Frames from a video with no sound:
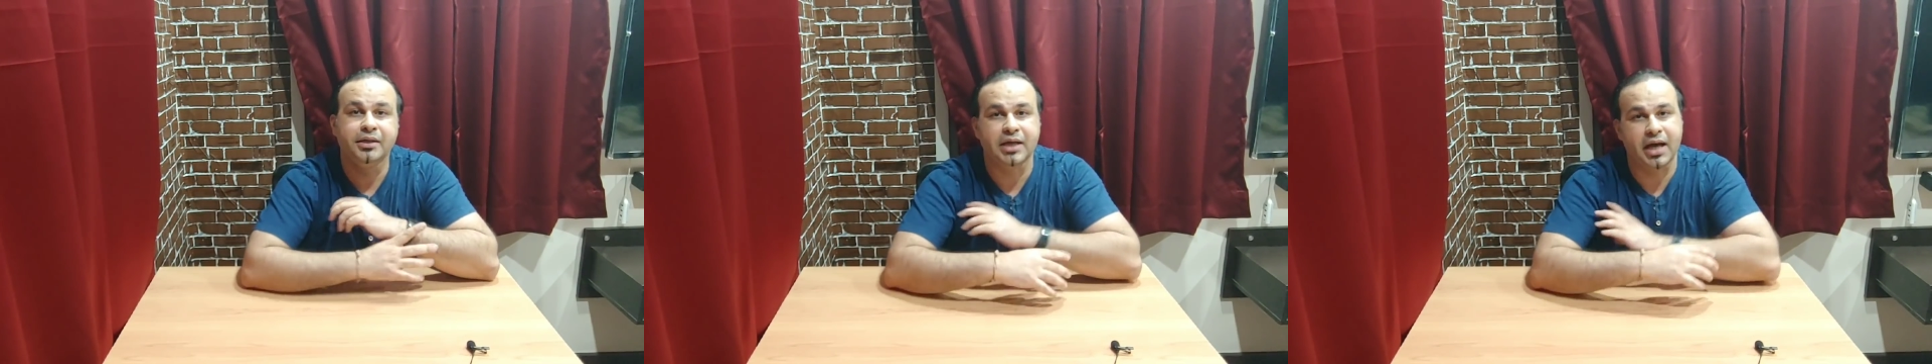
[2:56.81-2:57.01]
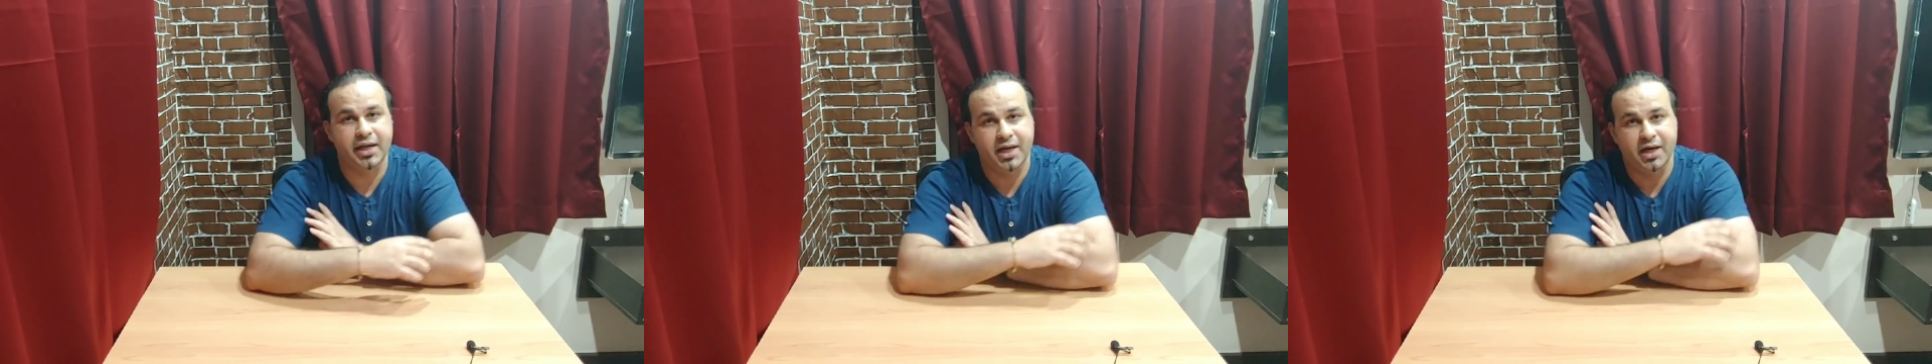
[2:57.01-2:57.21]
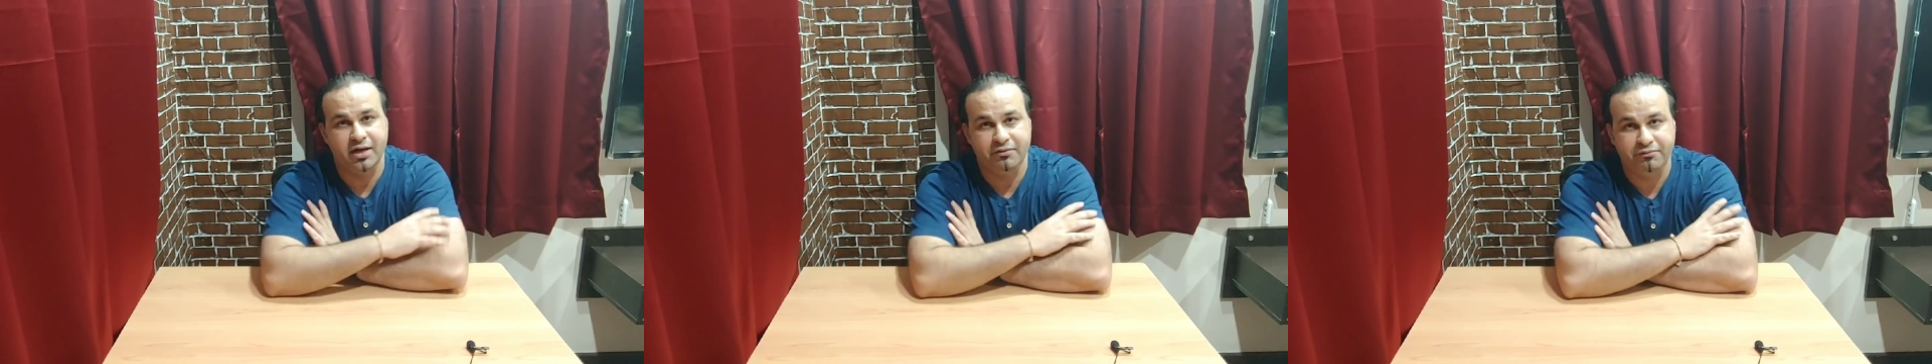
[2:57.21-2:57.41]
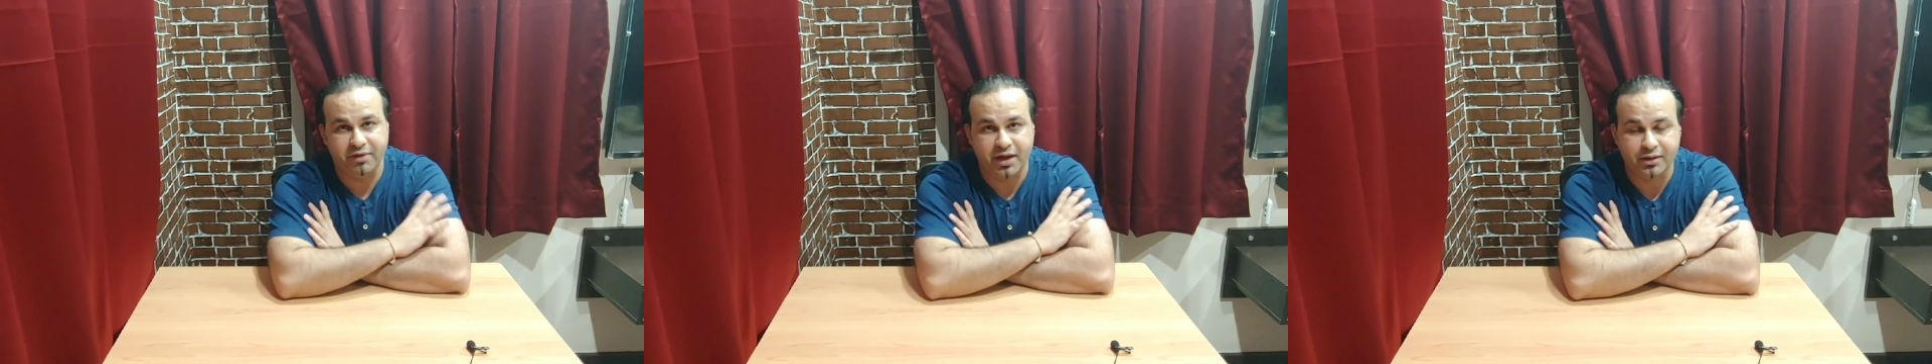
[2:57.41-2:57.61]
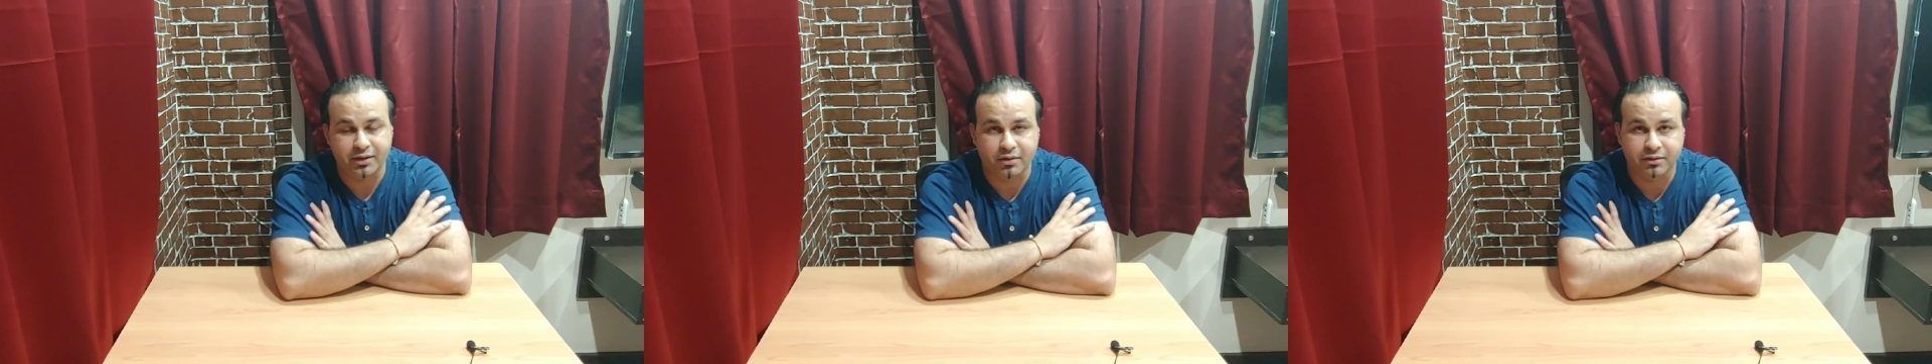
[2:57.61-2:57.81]
diehard
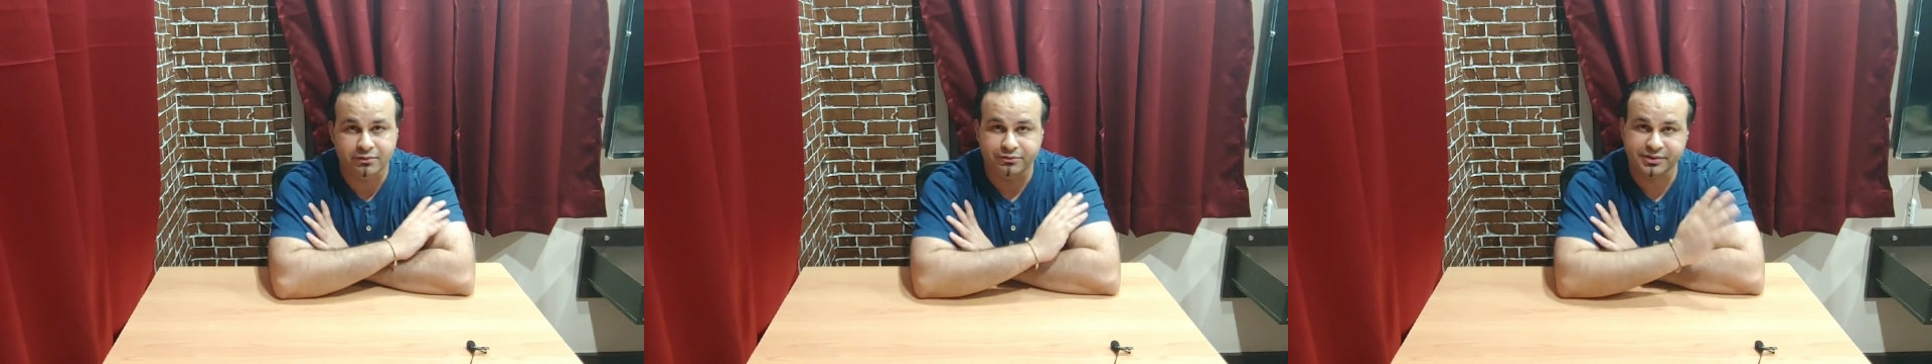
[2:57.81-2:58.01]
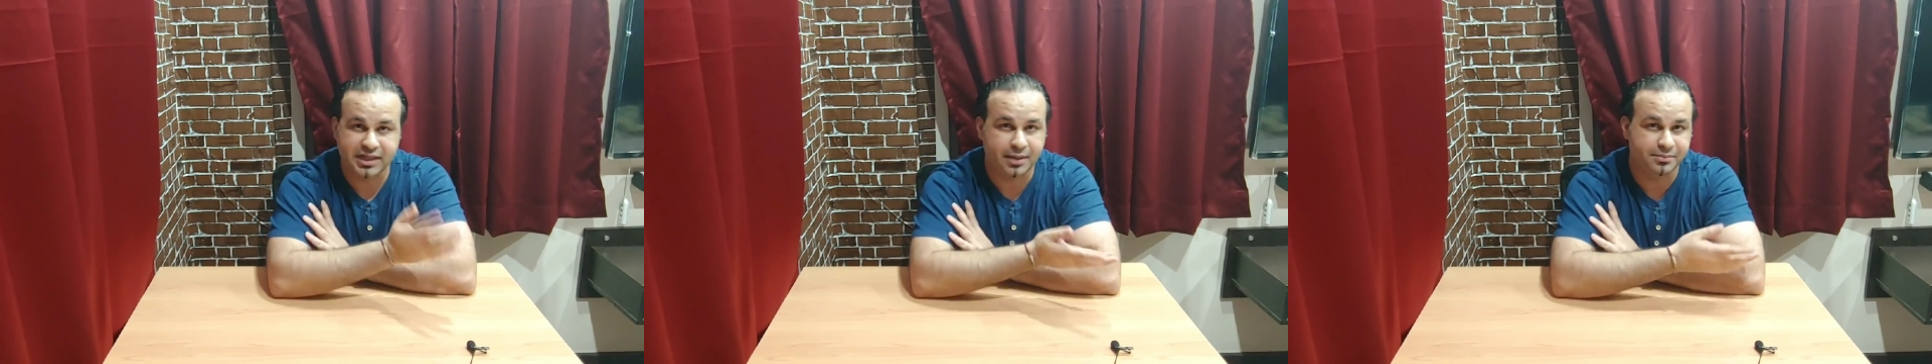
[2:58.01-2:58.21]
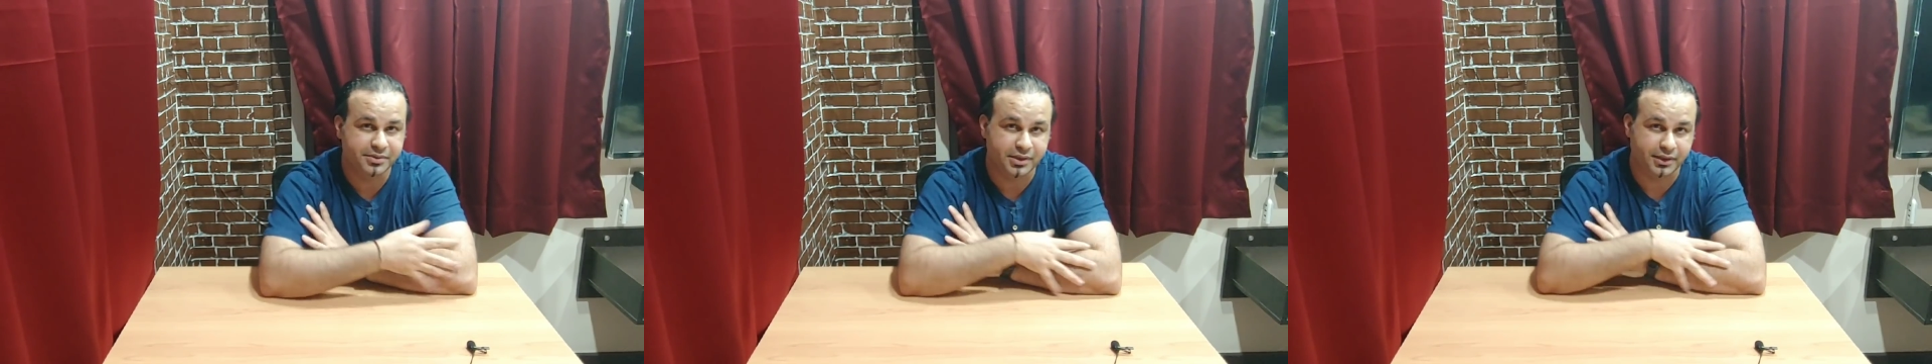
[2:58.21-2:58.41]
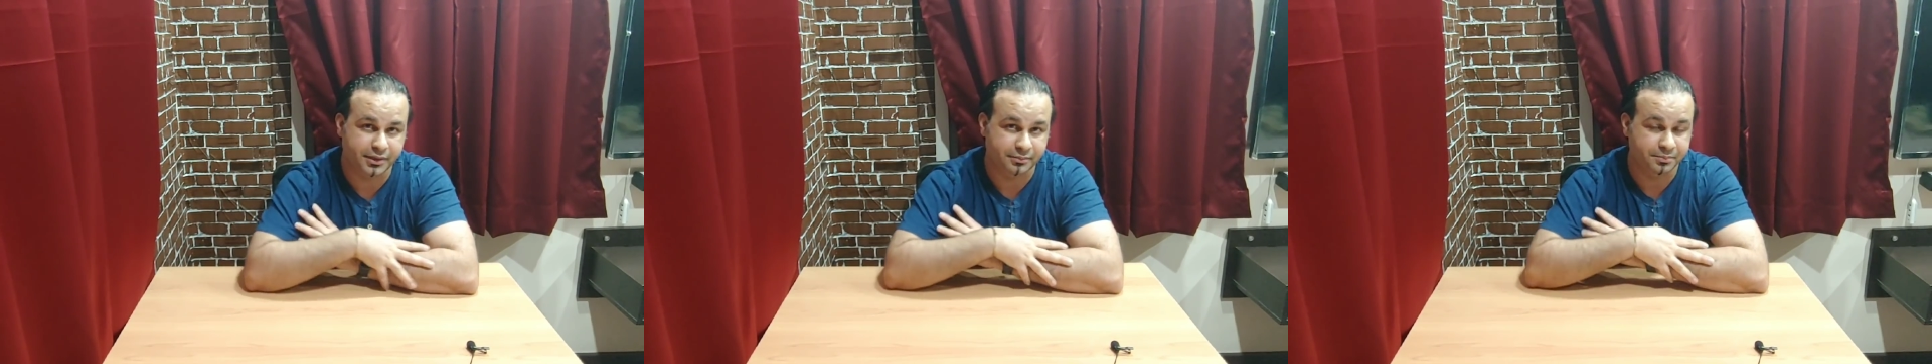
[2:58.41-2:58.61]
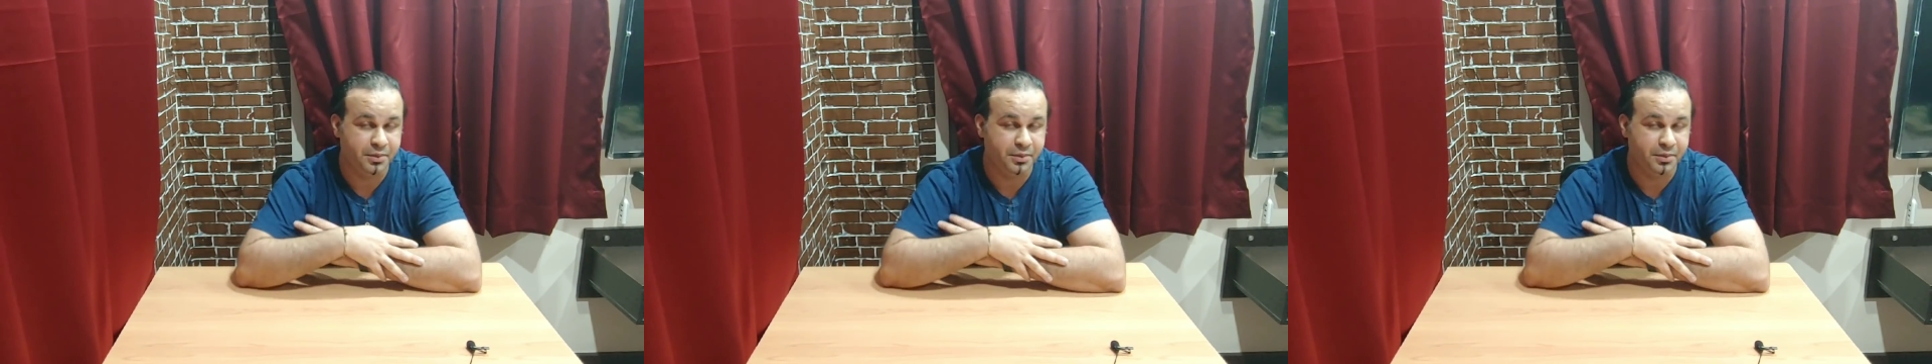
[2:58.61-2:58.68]
fan of Samsung.